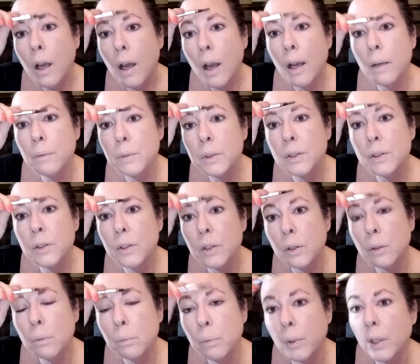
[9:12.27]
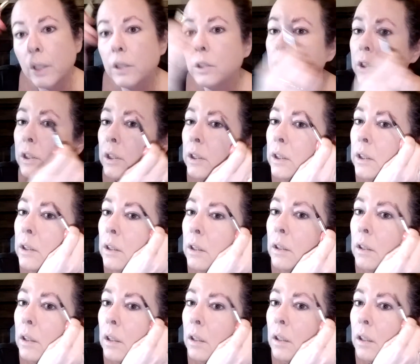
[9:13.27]
I'm still brushing,
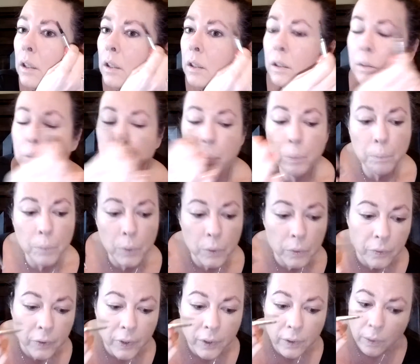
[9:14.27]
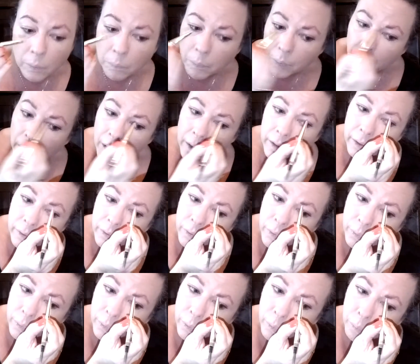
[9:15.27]
moving the product
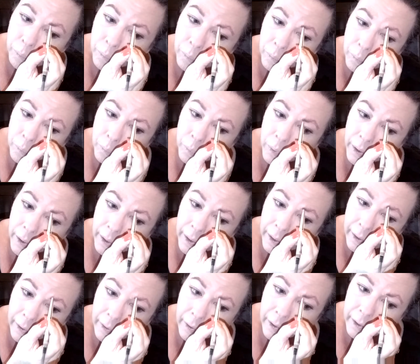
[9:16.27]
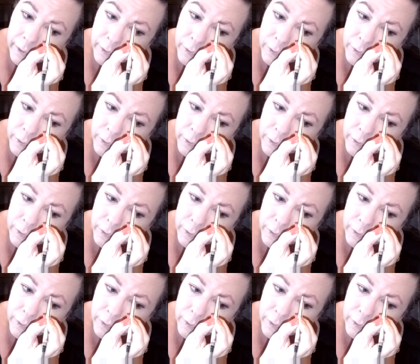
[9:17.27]
through what hair I